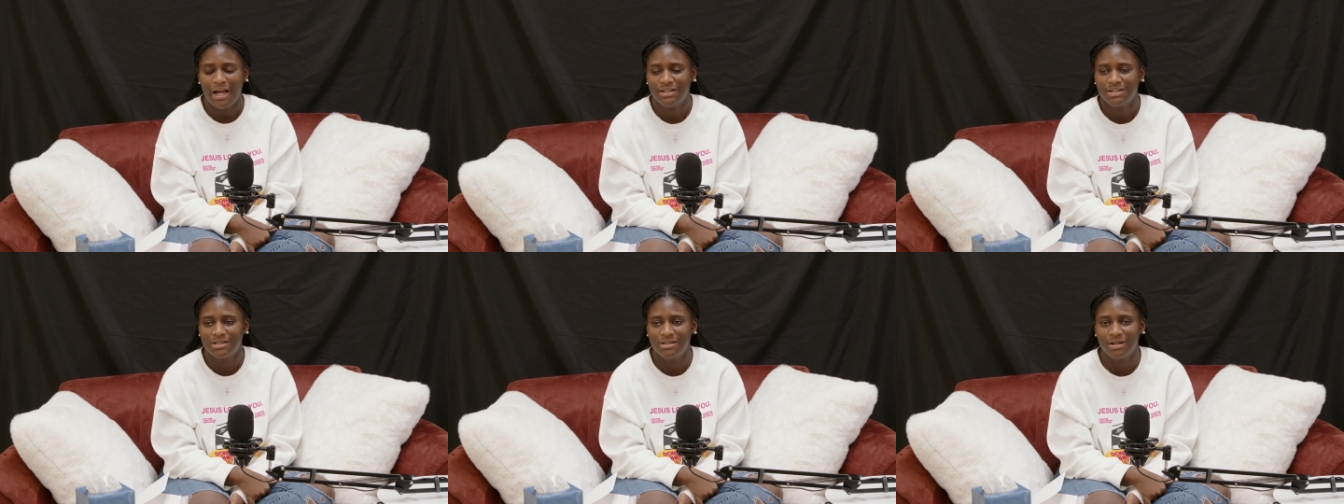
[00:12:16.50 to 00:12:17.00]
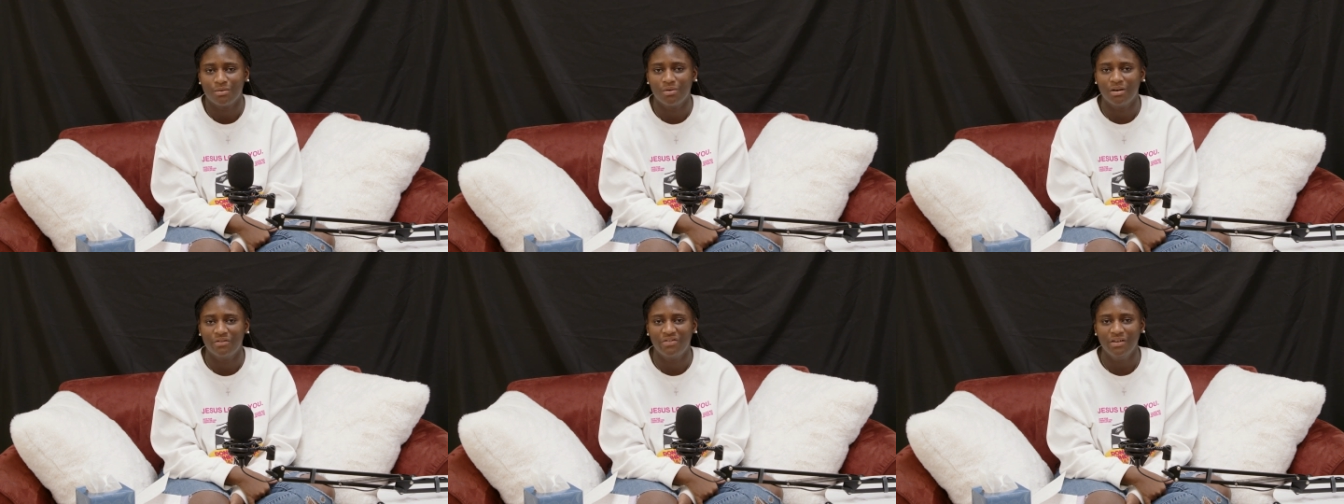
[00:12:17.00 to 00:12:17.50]
didn't want
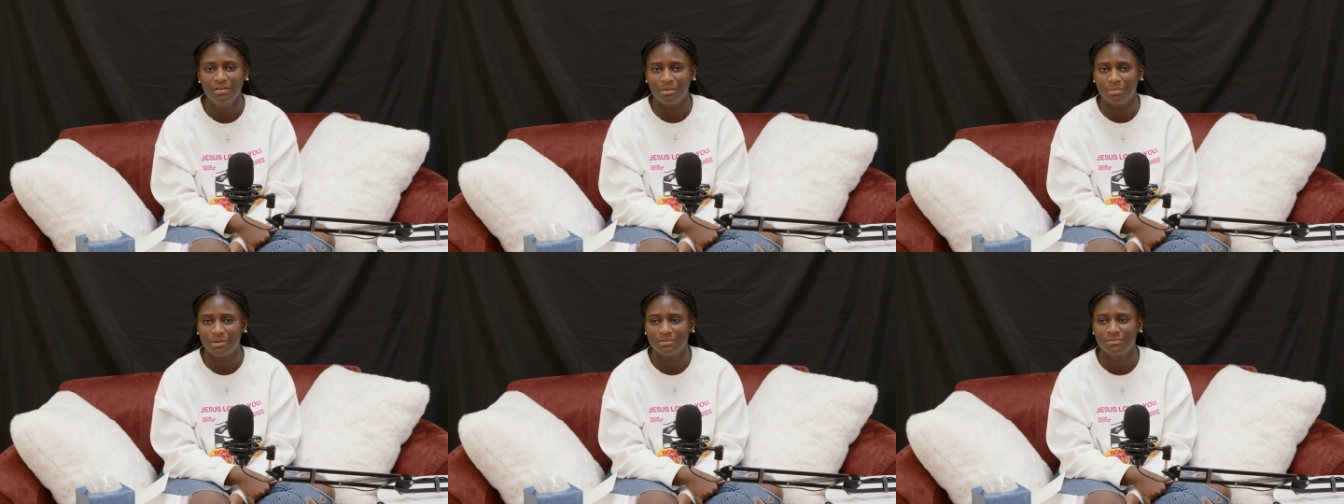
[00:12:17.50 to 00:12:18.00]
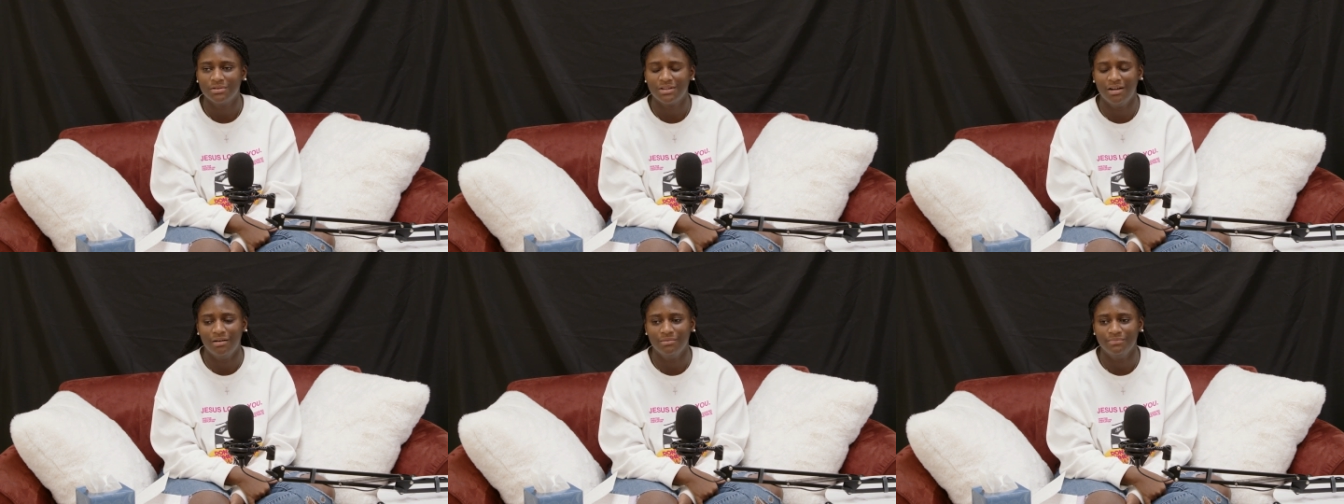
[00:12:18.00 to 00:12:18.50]
to feel anymore.
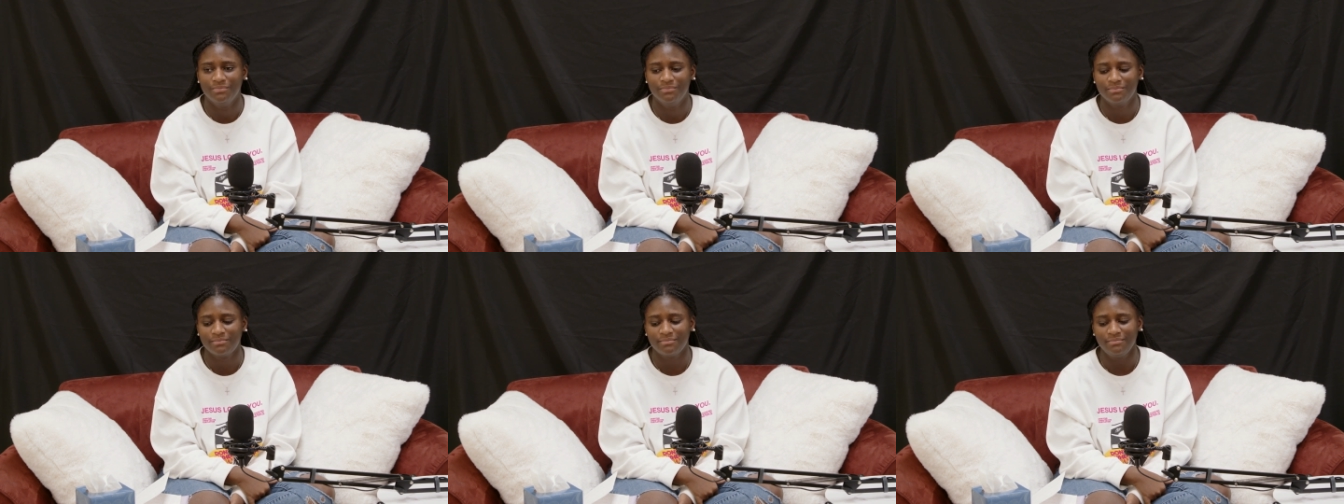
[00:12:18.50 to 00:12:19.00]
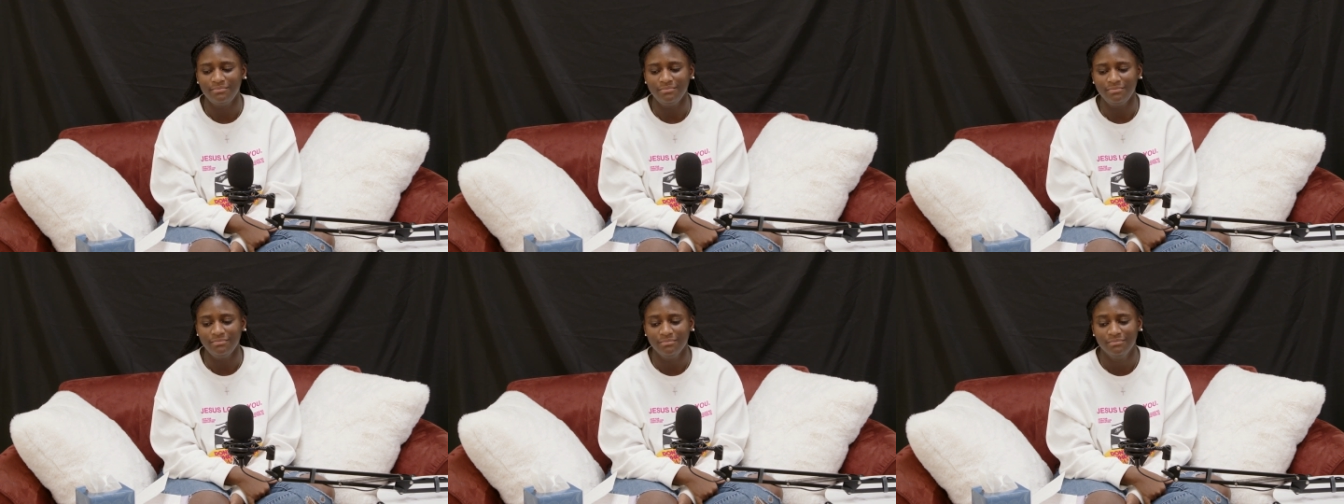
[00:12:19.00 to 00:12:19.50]
So
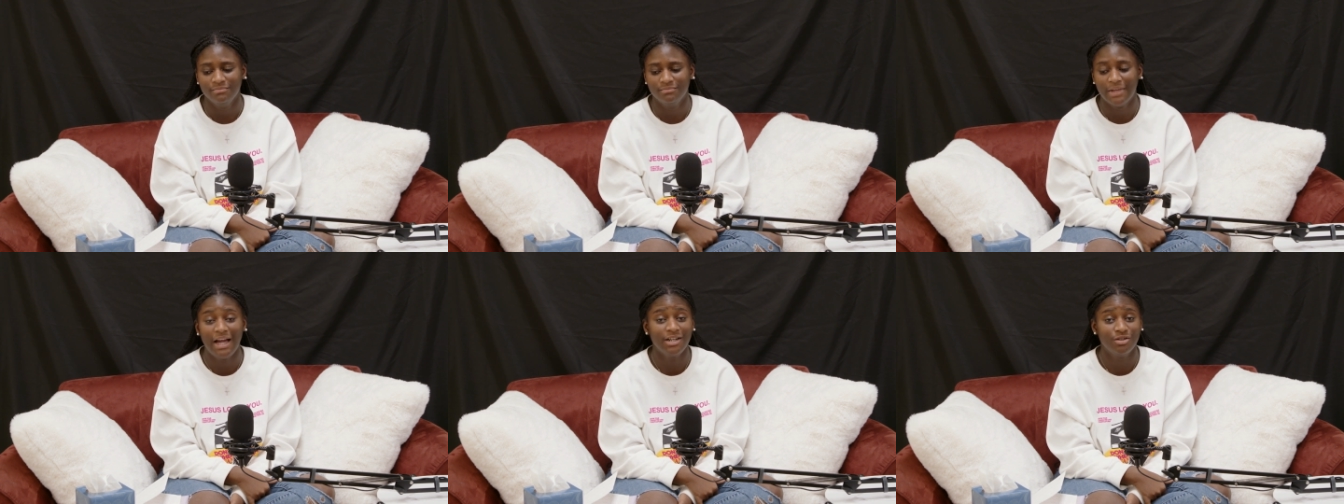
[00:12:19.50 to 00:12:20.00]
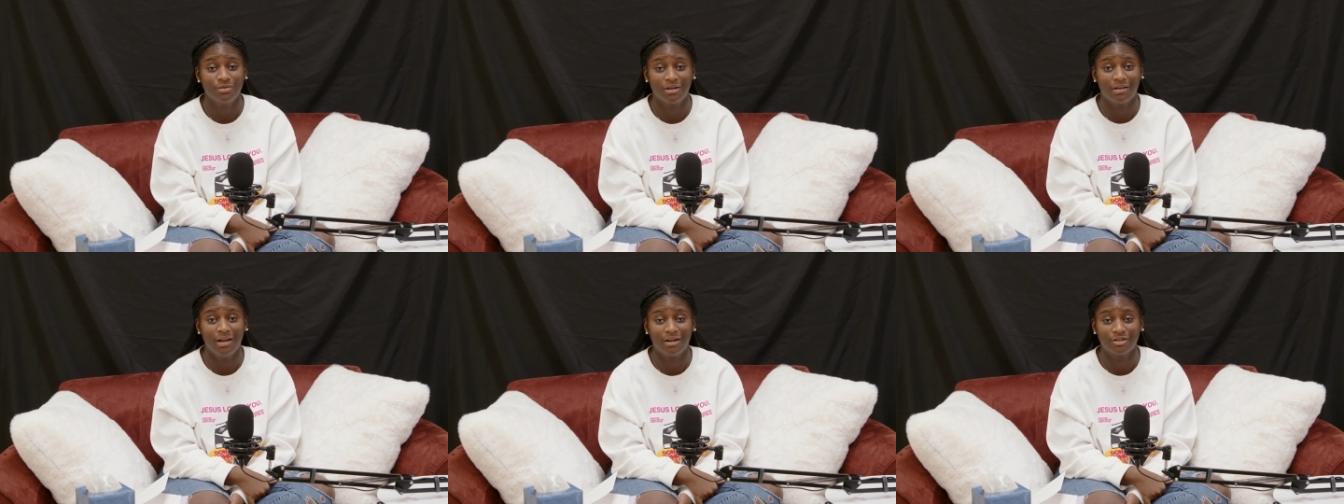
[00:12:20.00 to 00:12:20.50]
I actually wrote a
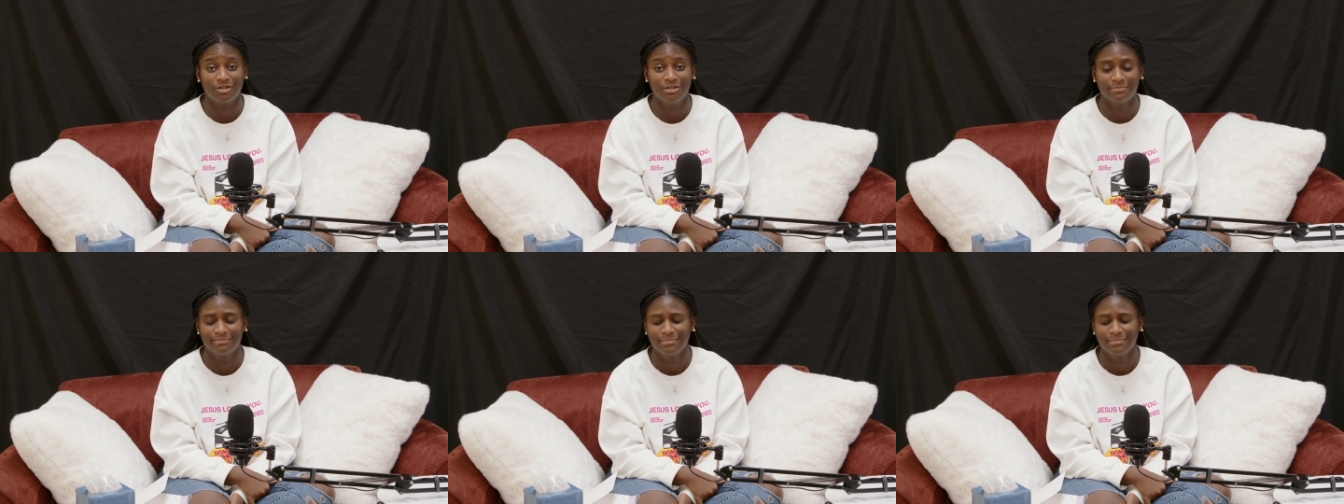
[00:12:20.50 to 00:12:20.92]
letter too.